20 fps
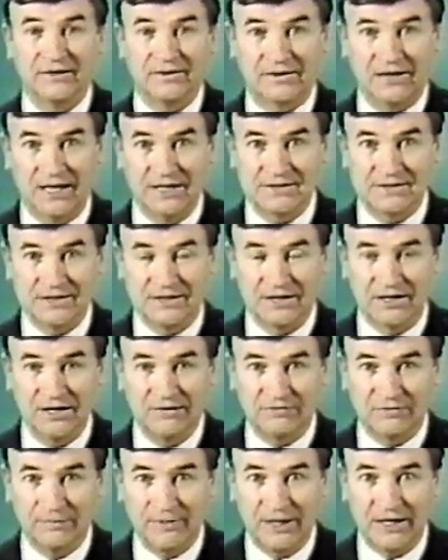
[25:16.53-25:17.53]
consonant
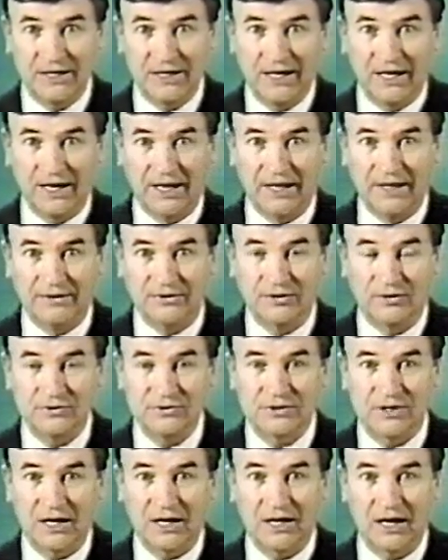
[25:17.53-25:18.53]
alphabet, and
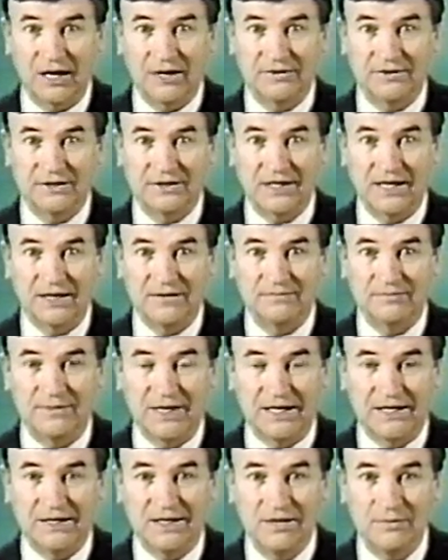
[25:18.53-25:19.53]
those are the 10
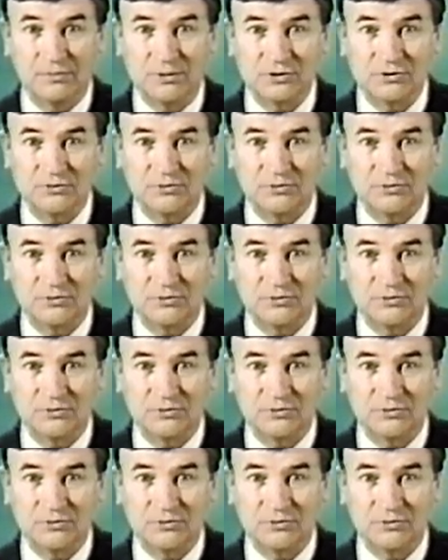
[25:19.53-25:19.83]
main numbers